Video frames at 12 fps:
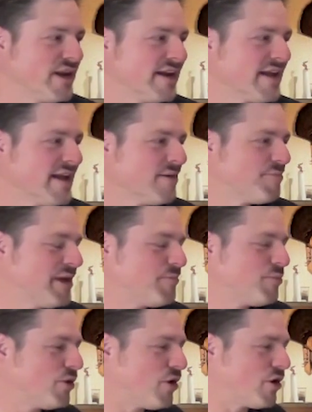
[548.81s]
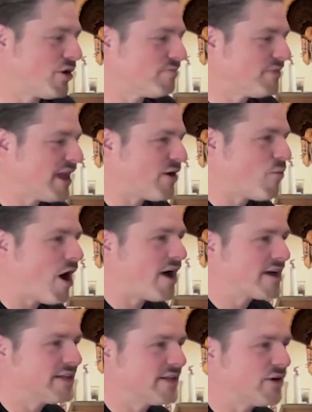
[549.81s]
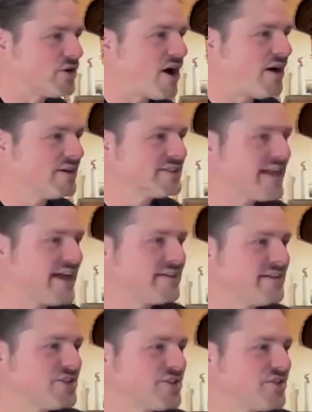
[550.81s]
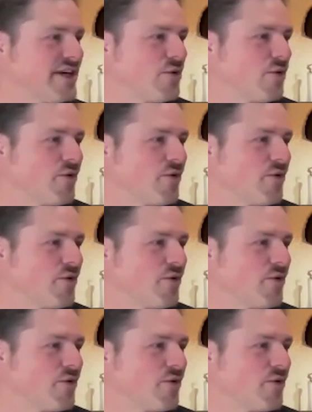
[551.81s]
and people are walking their dogs down the street,